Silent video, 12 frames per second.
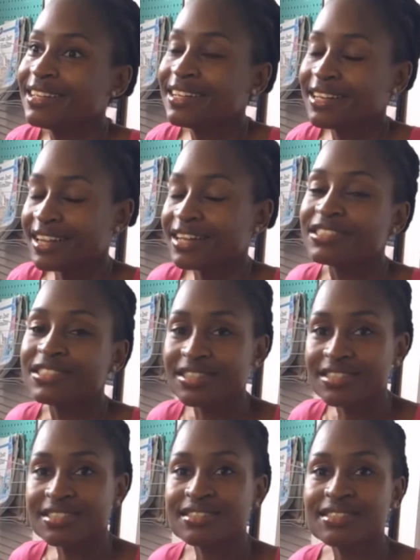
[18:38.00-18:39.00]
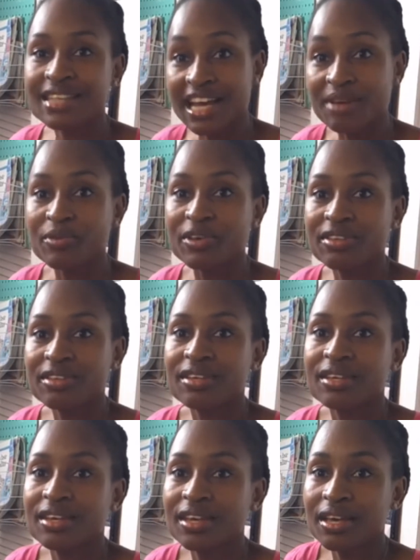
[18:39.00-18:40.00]
like just time with
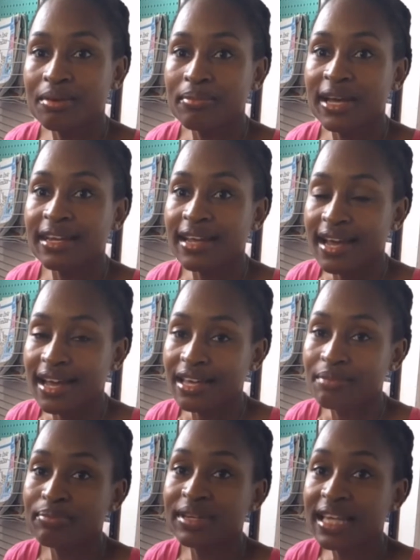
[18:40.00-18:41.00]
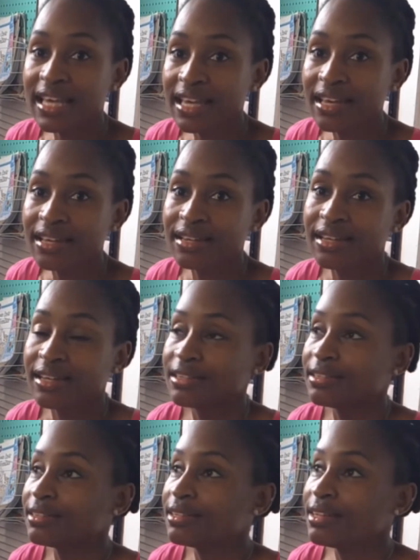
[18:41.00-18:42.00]
him and I playing
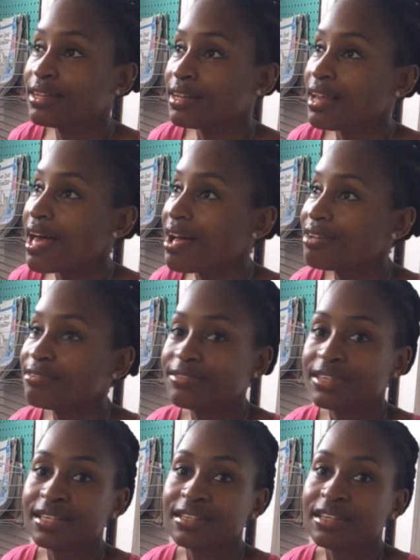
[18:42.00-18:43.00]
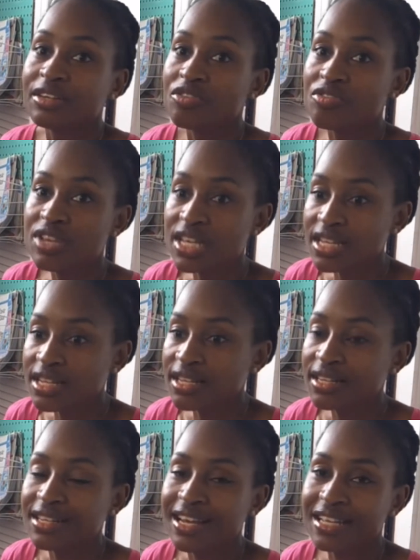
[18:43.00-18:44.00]
and laughing and
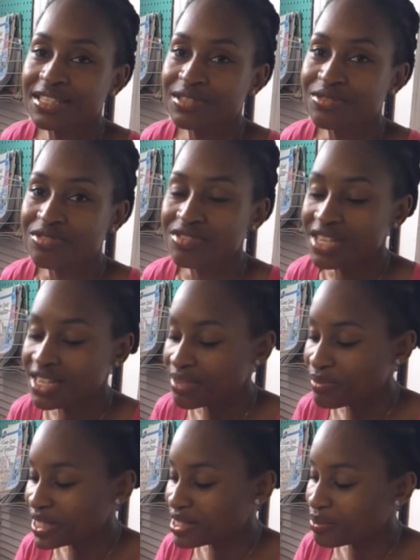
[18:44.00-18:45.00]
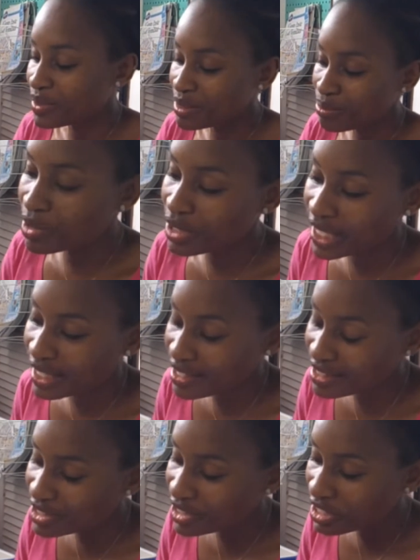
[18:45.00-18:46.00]
reading. He likes to read, he picks up his book and
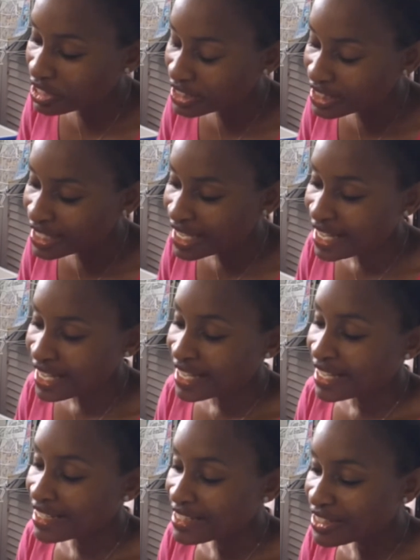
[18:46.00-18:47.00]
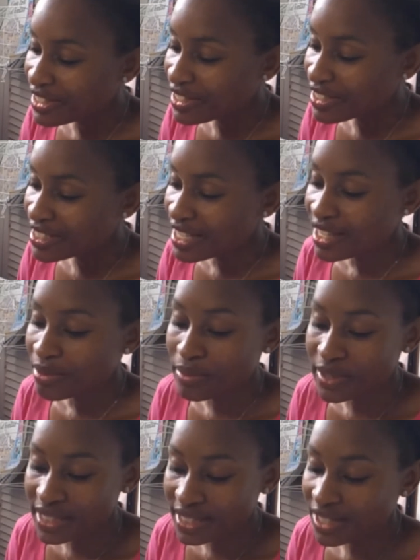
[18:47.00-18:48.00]
he turns, he
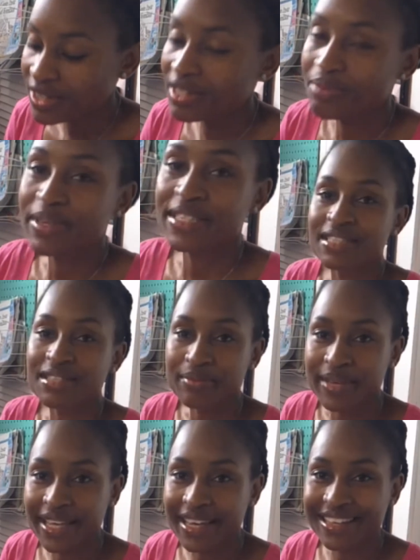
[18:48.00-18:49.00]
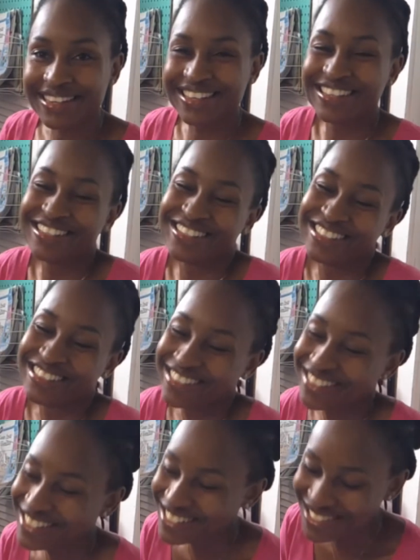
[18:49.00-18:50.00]
puts it down, he picks it up again.
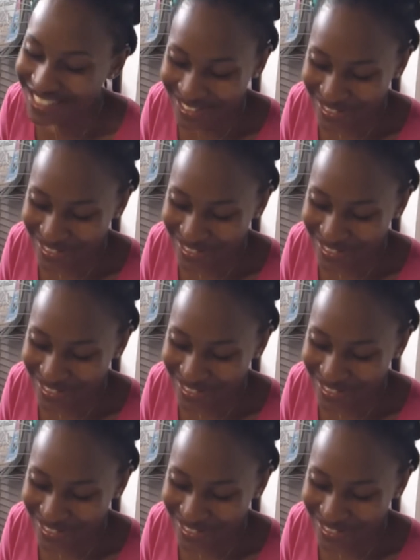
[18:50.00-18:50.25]
He's so